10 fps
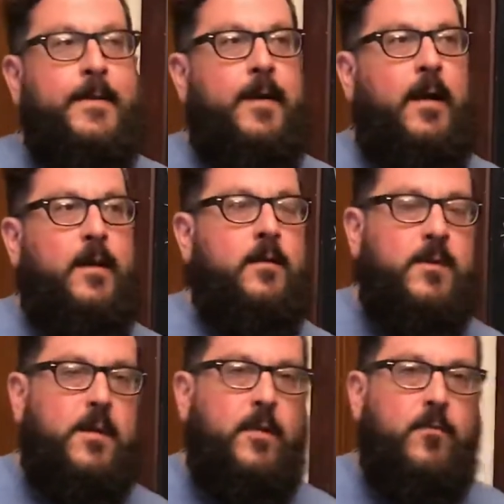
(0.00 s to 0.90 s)
So I'm
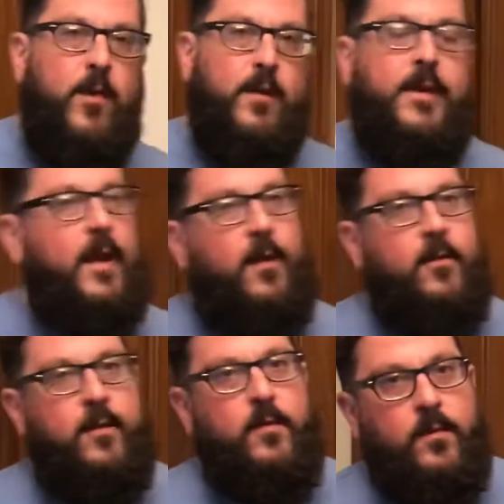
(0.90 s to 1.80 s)
just gonna run
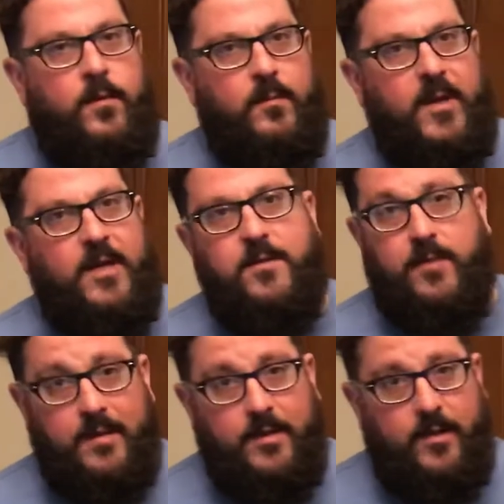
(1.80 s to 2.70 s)
down the major
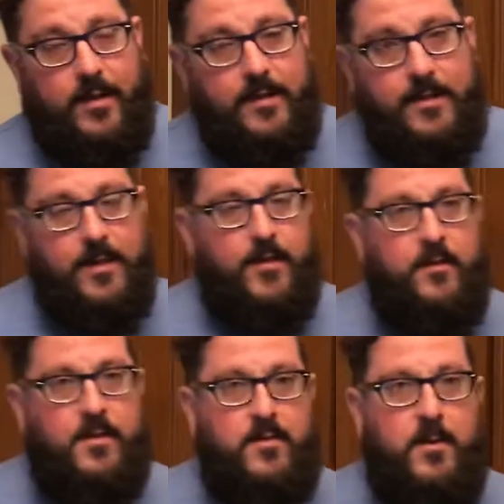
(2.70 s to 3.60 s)
things that you guys need to do
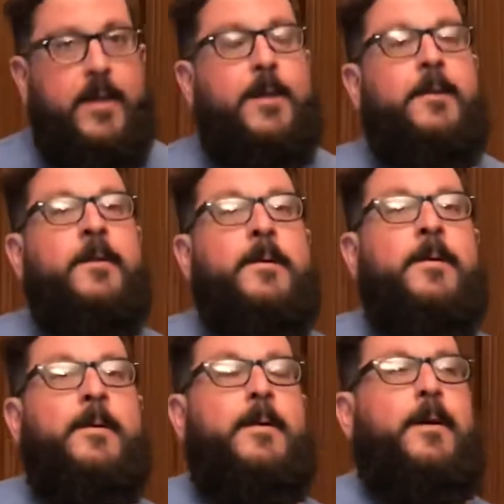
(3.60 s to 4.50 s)
this week,
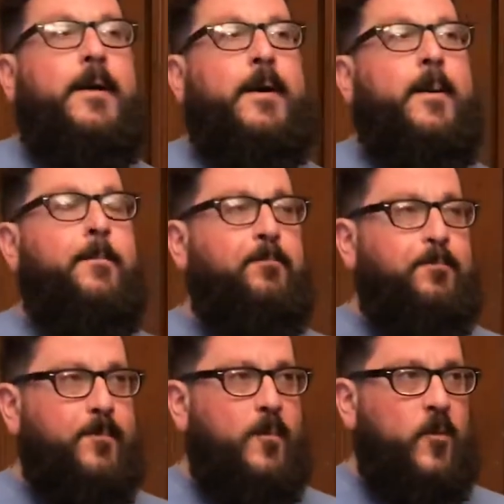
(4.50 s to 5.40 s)

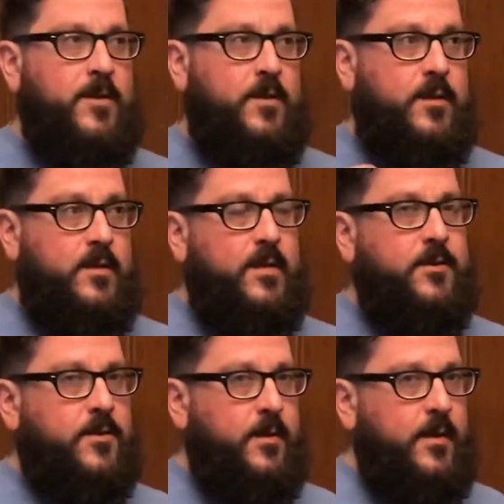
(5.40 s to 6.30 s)
which is
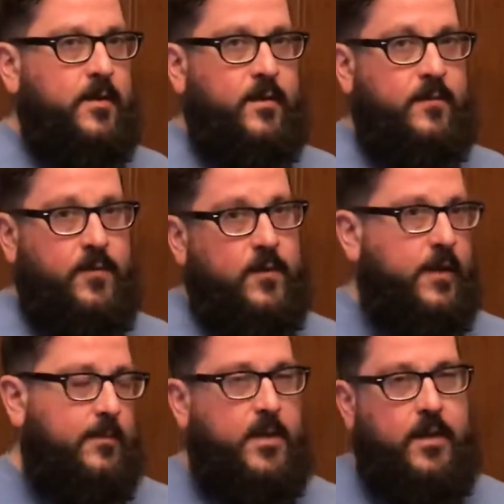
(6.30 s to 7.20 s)
essentially, if you look
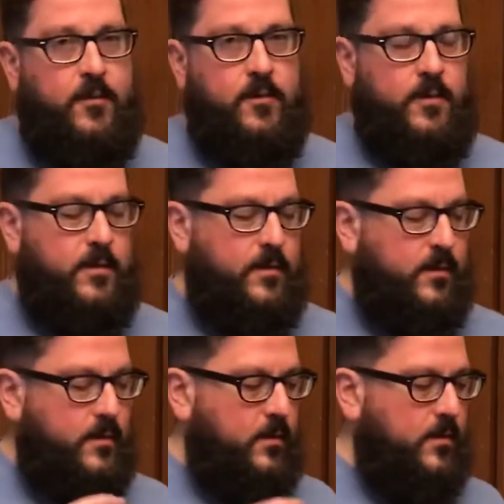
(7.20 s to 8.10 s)
on my
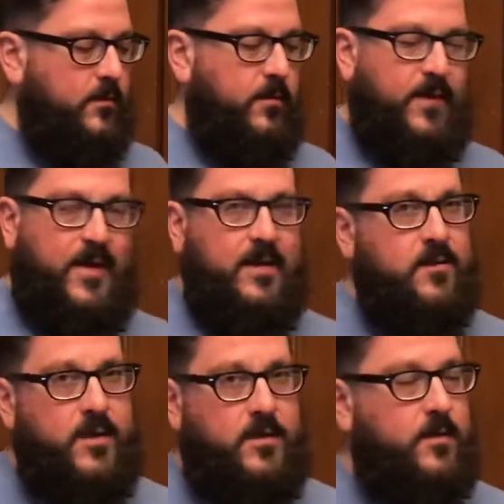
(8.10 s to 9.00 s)
courses, revised
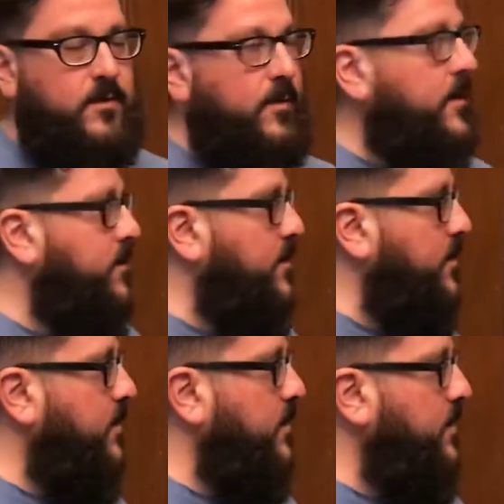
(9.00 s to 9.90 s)
research
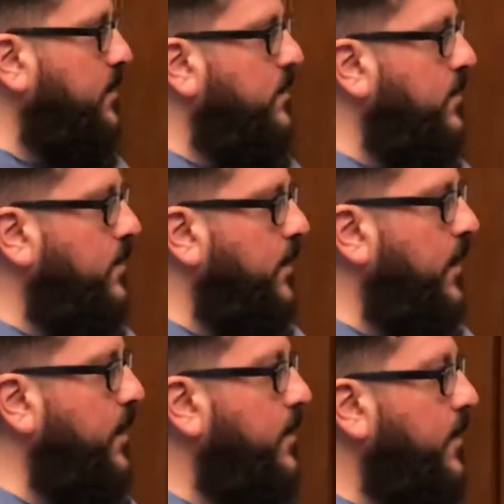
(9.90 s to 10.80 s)
questions, okay?